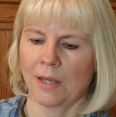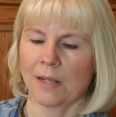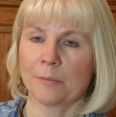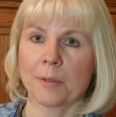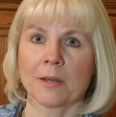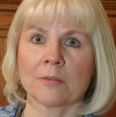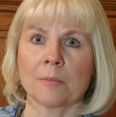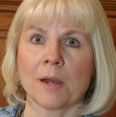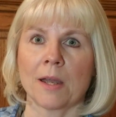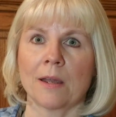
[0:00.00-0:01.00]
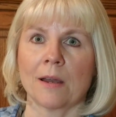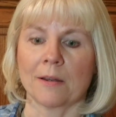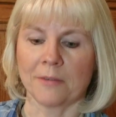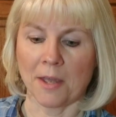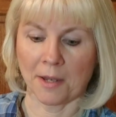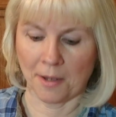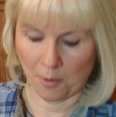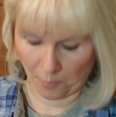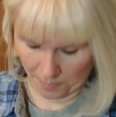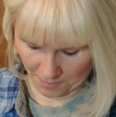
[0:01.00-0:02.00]
it's because of my tech
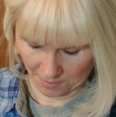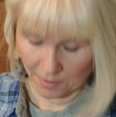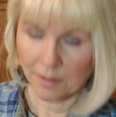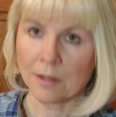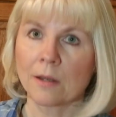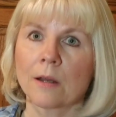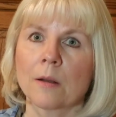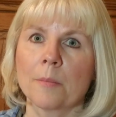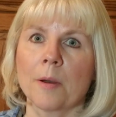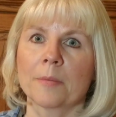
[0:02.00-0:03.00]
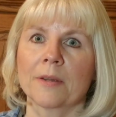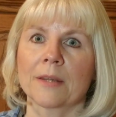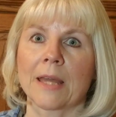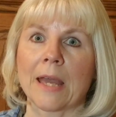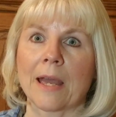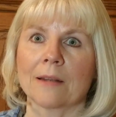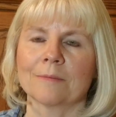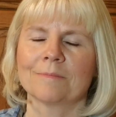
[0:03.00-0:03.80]
help, Pumpkin the cat.